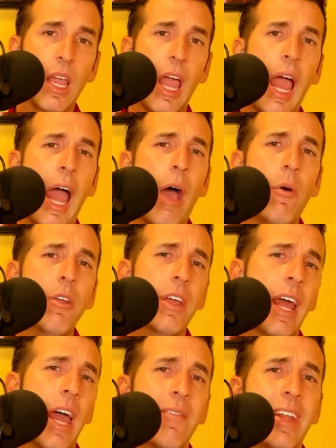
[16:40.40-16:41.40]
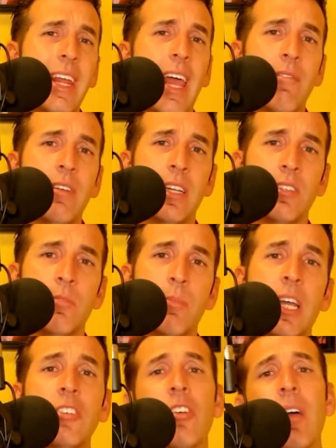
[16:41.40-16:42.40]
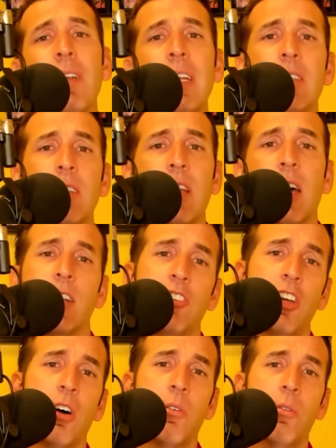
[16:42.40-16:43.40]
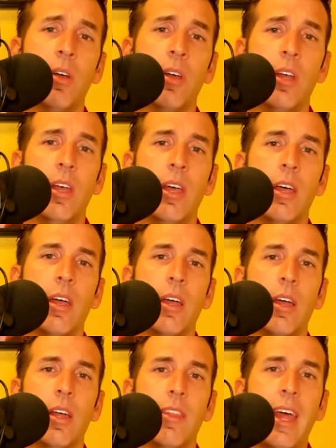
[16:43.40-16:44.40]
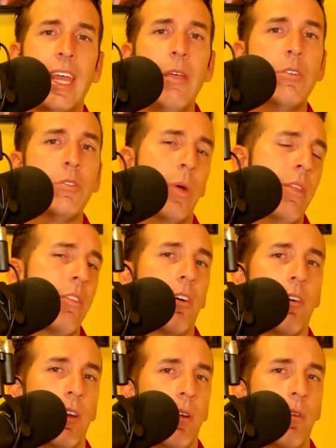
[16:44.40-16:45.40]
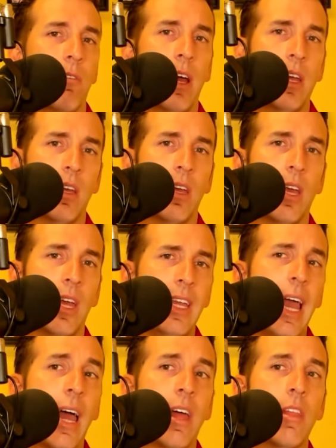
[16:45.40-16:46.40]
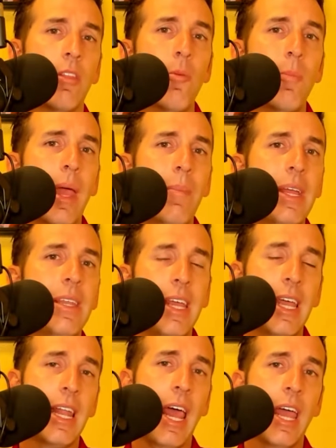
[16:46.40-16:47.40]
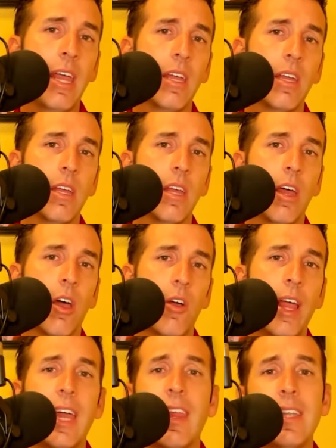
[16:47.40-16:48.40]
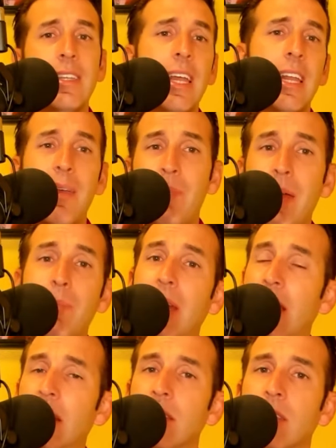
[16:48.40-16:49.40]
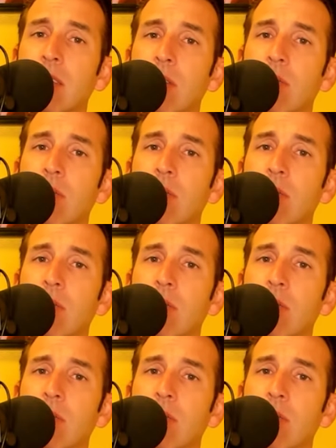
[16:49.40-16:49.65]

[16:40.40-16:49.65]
How are you going to have any evidence? Because your evidence is going to show that he was with her, right? Yeah, there may be DNA, okay, and that DNA may be his.